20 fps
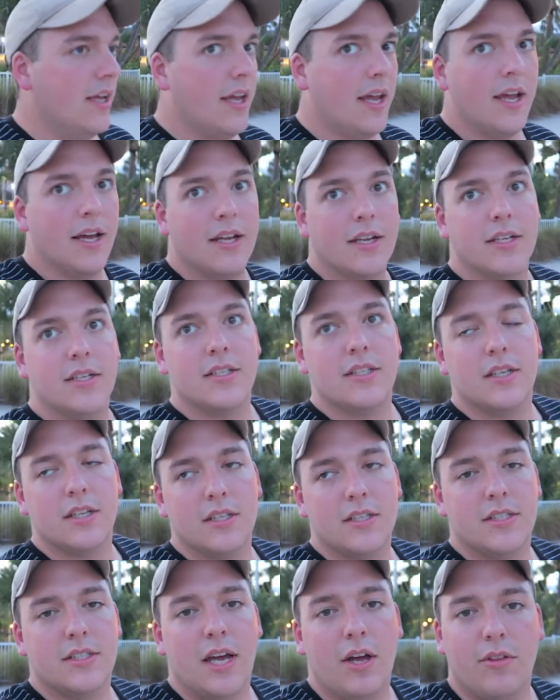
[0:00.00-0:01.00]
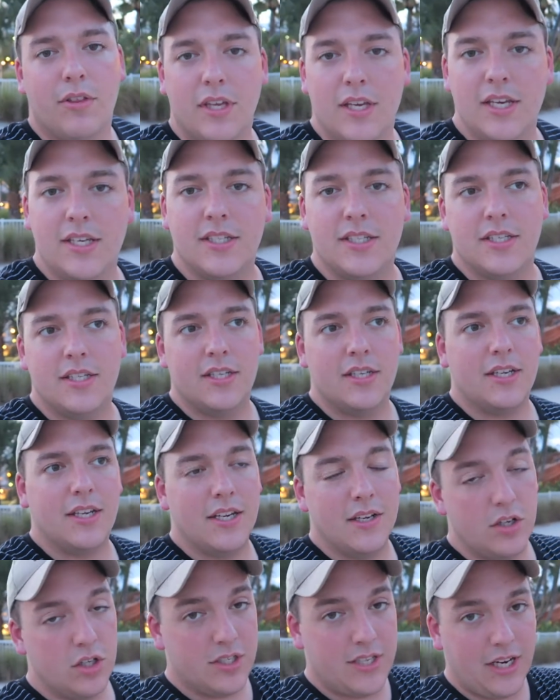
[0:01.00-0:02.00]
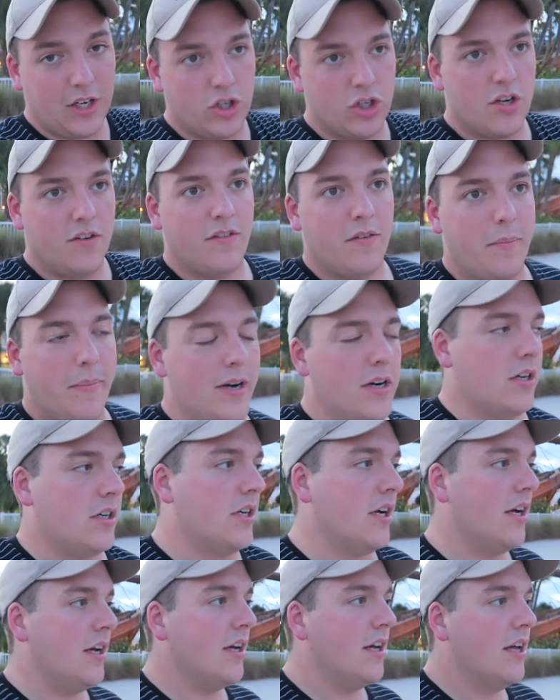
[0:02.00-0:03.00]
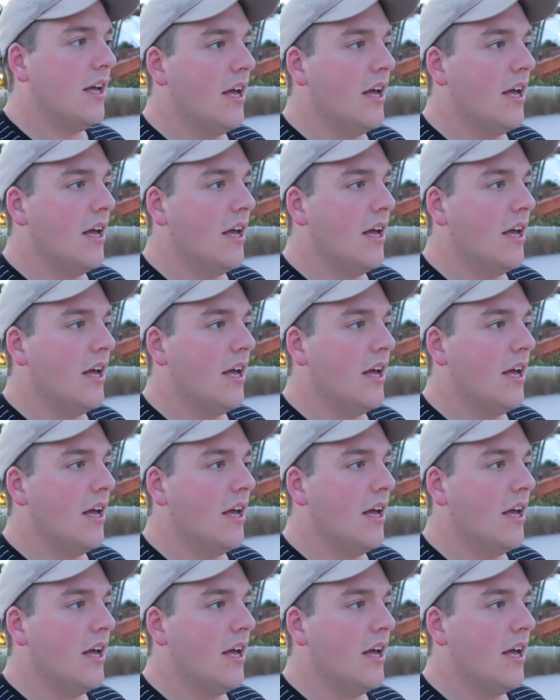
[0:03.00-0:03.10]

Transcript: and southeast section of America,